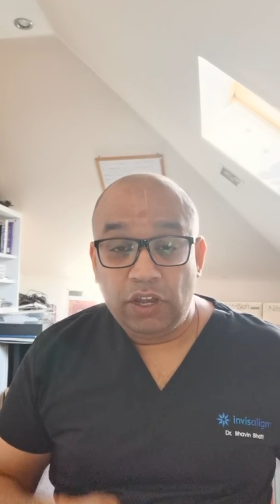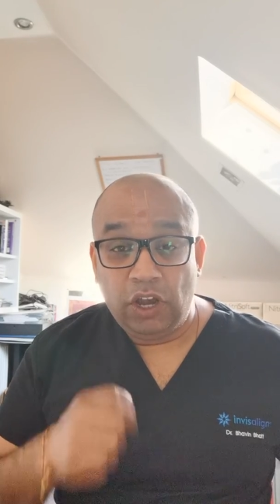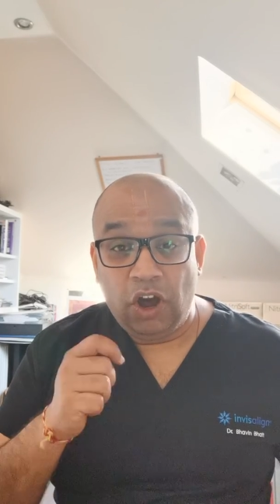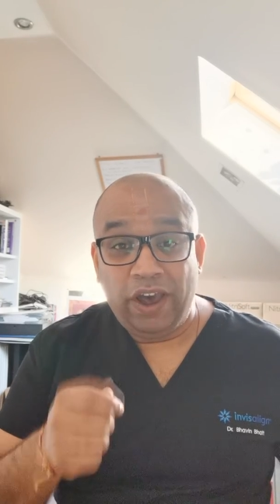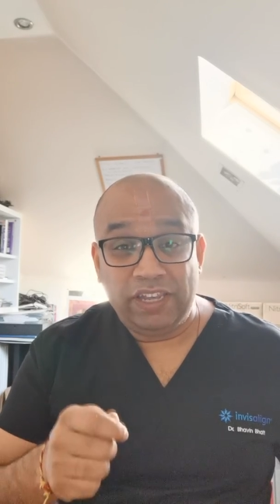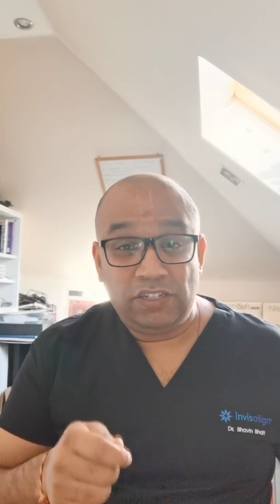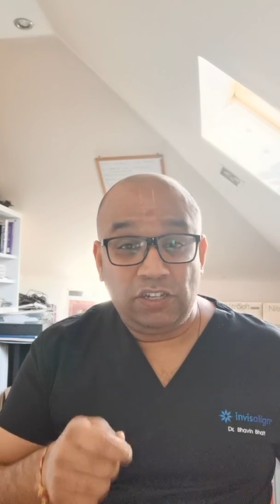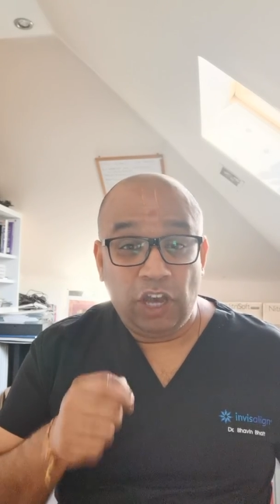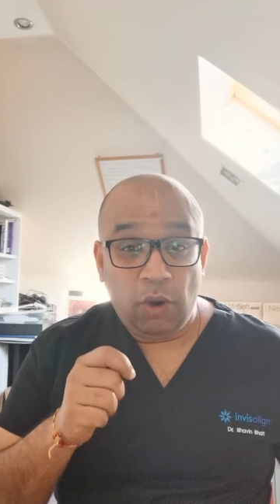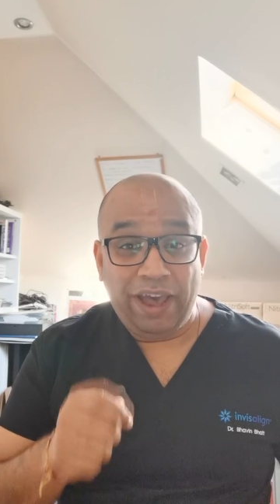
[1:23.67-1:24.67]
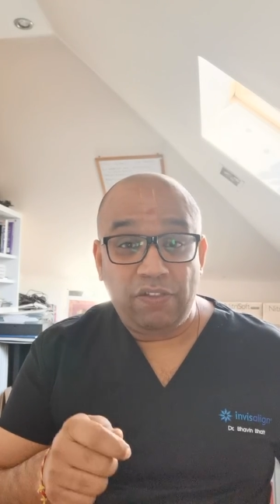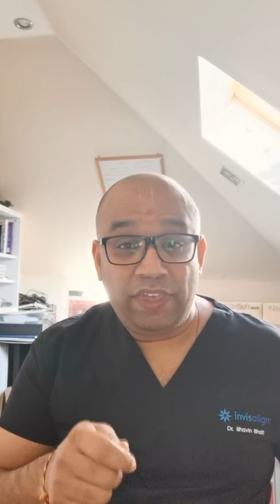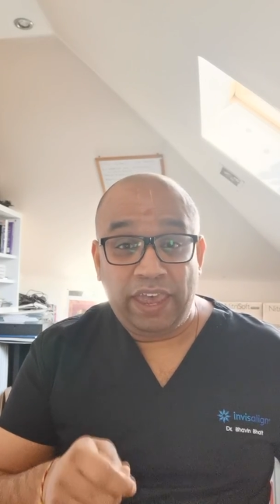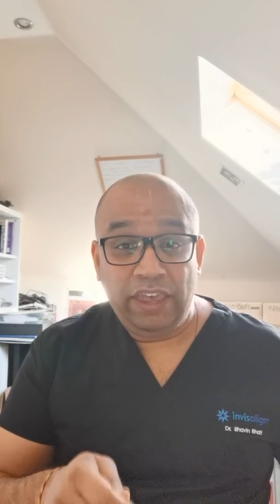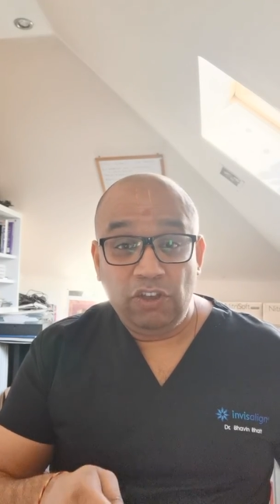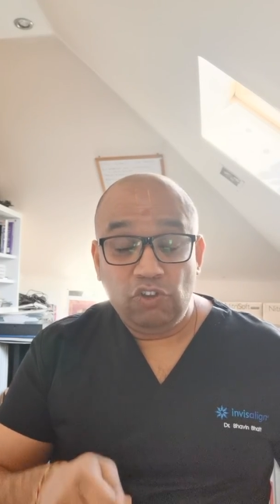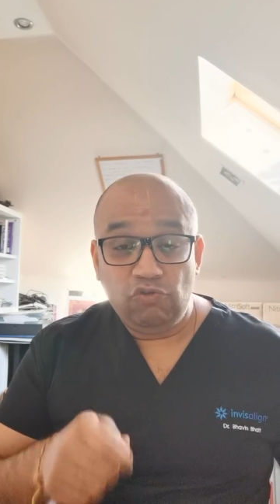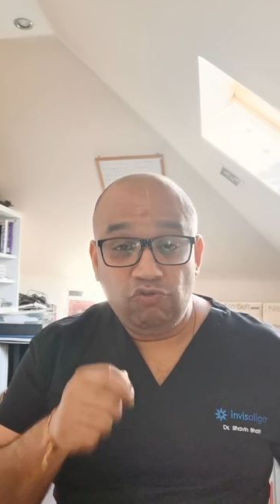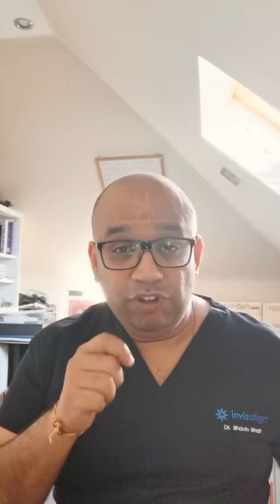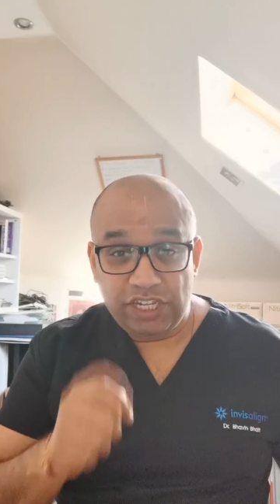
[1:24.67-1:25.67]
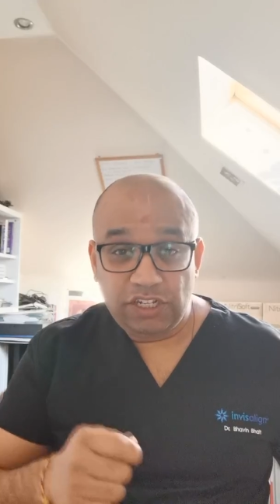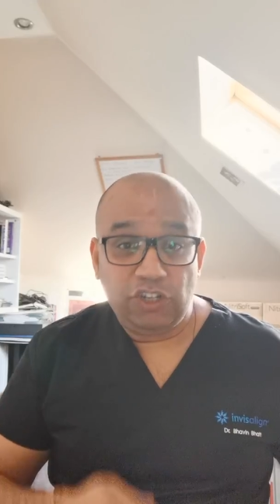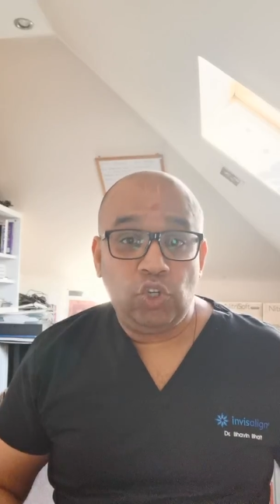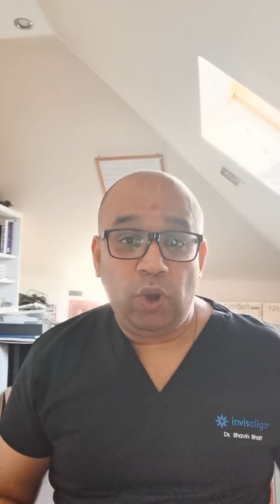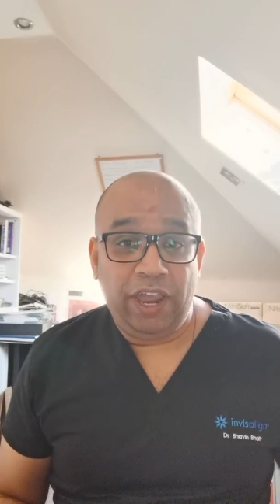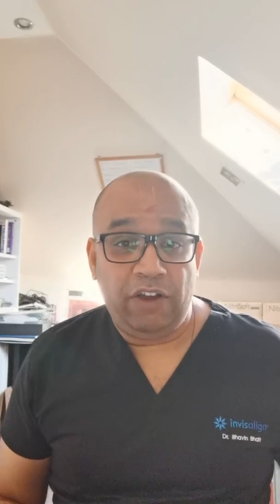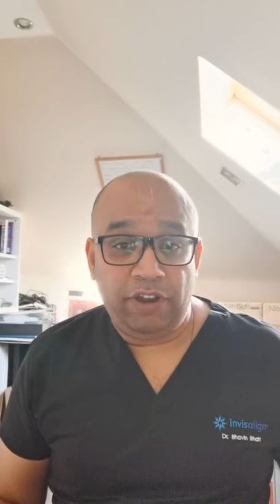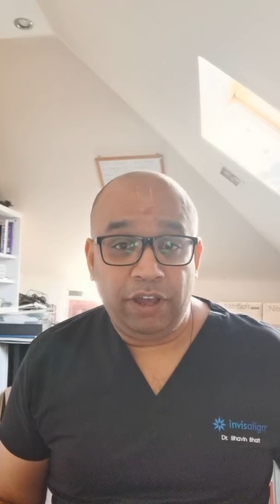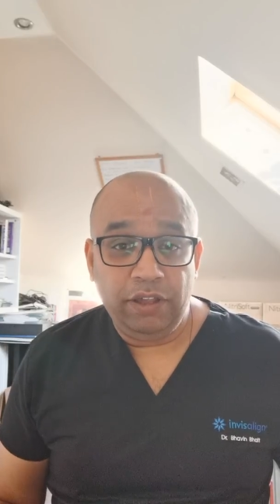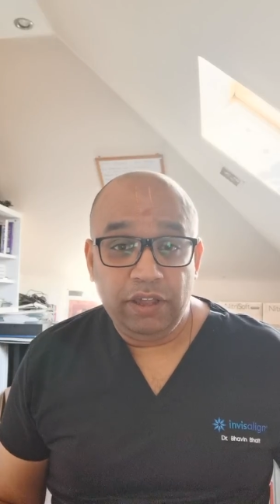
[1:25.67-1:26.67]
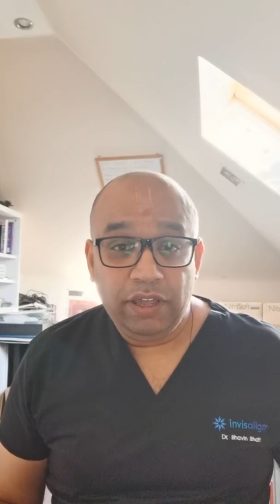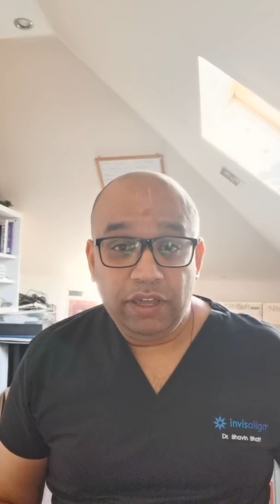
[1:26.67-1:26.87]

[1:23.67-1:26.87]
Guys, go out there, research your area,